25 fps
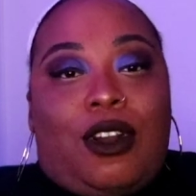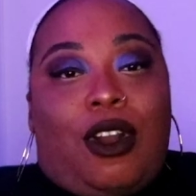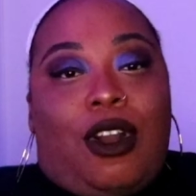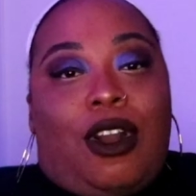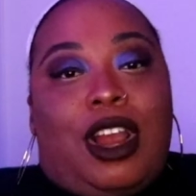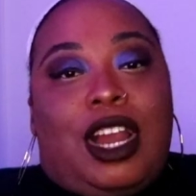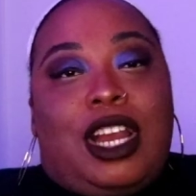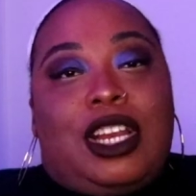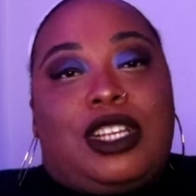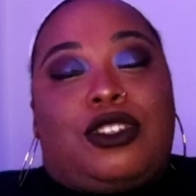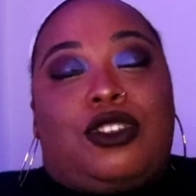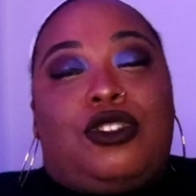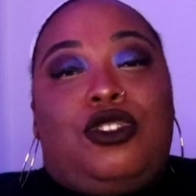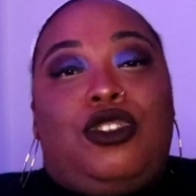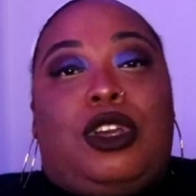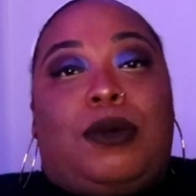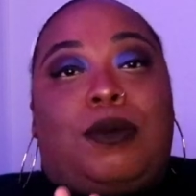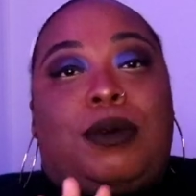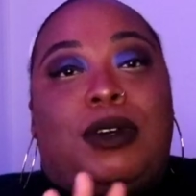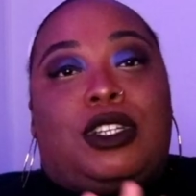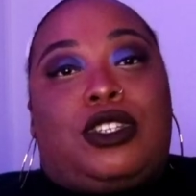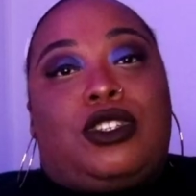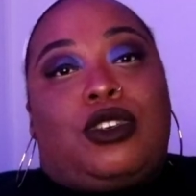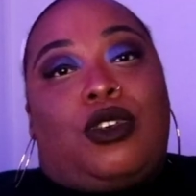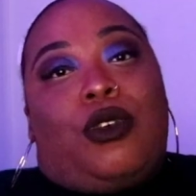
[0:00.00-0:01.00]
card so you
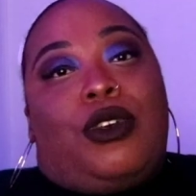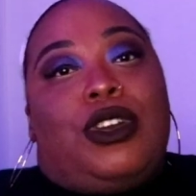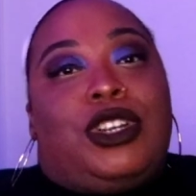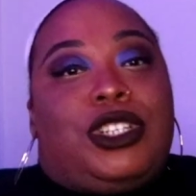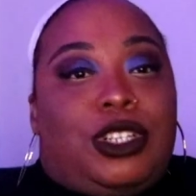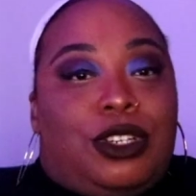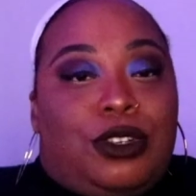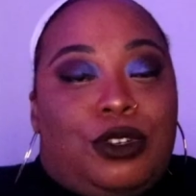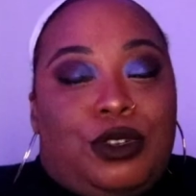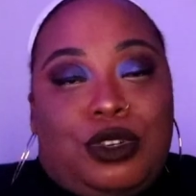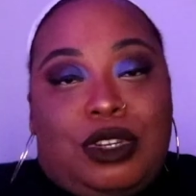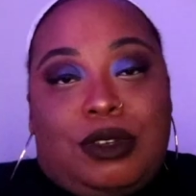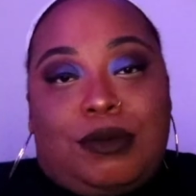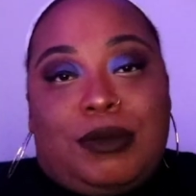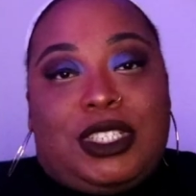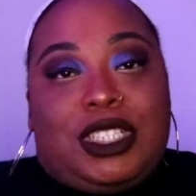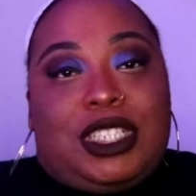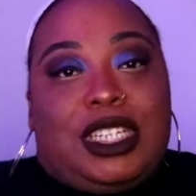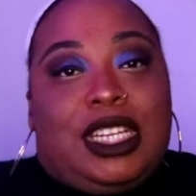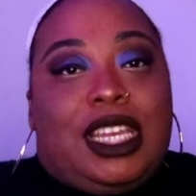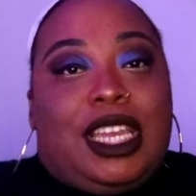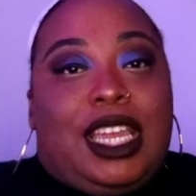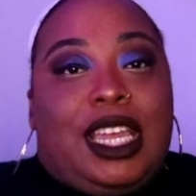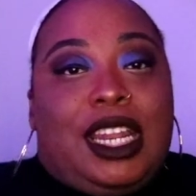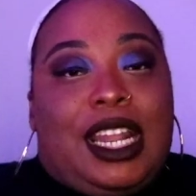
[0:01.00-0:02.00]
can put towards your hookah
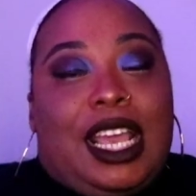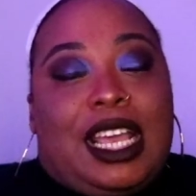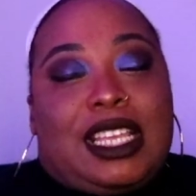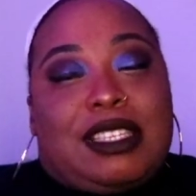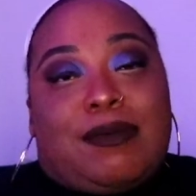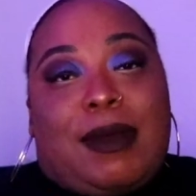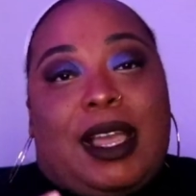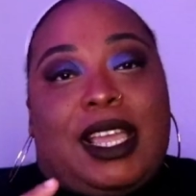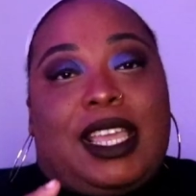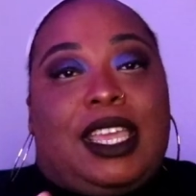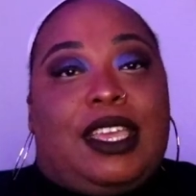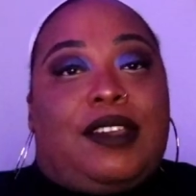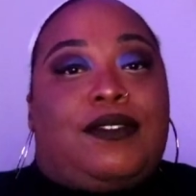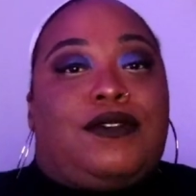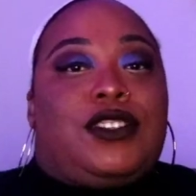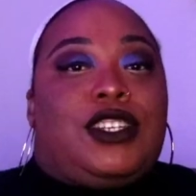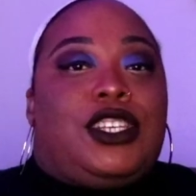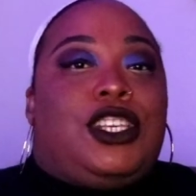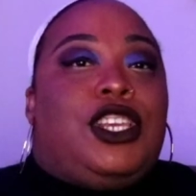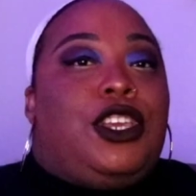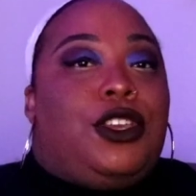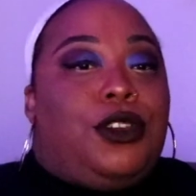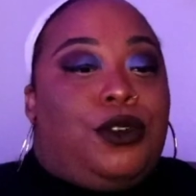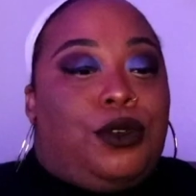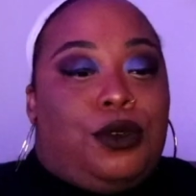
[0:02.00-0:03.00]
machine. That's my gift
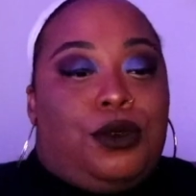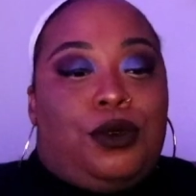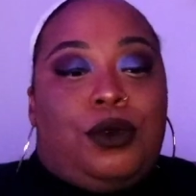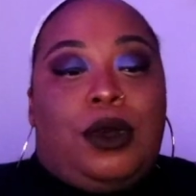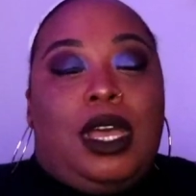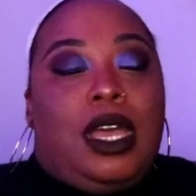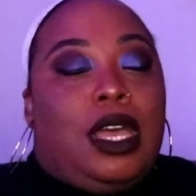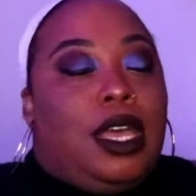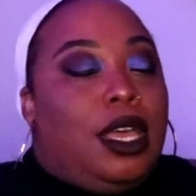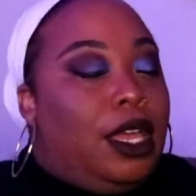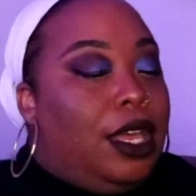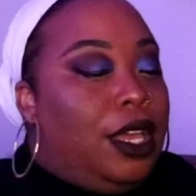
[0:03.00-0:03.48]
to you.